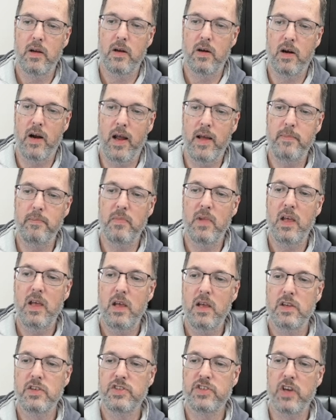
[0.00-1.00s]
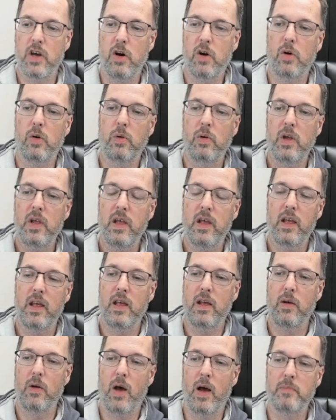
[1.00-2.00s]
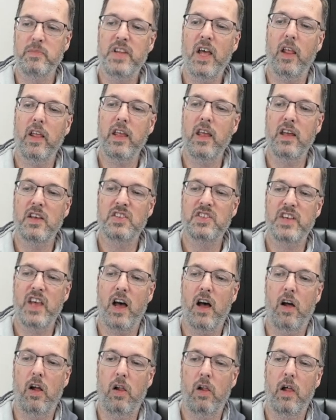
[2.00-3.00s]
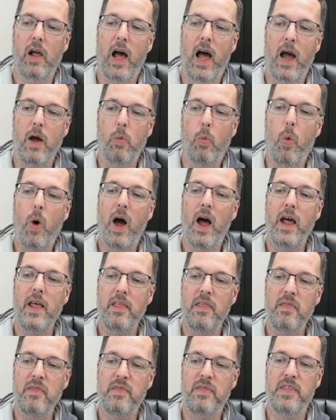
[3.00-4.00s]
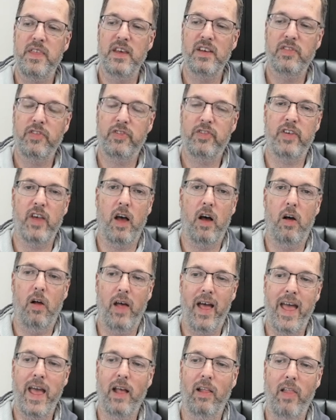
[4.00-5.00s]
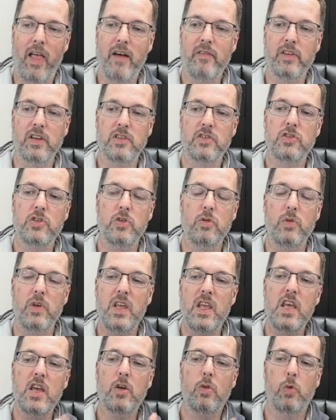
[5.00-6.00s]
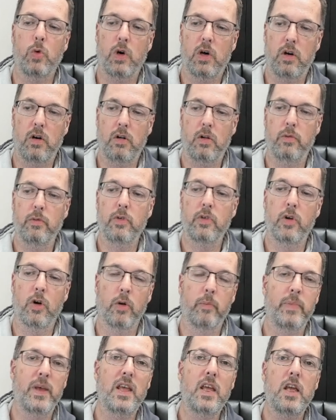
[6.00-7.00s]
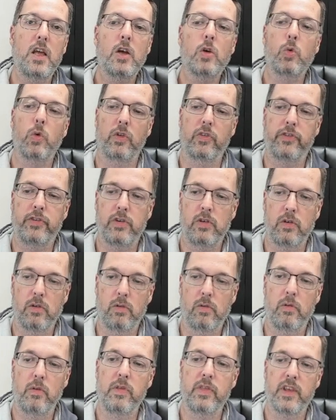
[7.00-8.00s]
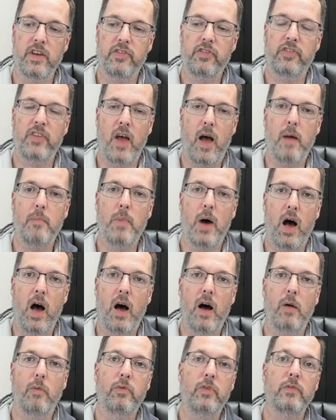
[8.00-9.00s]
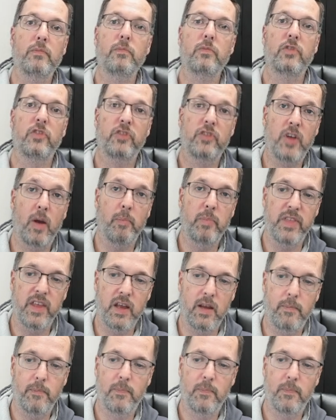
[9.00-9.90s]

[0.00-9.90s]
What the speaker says: right? So I'm telling Excel, I want this cell, A11, to equal or be equal to the sum of something.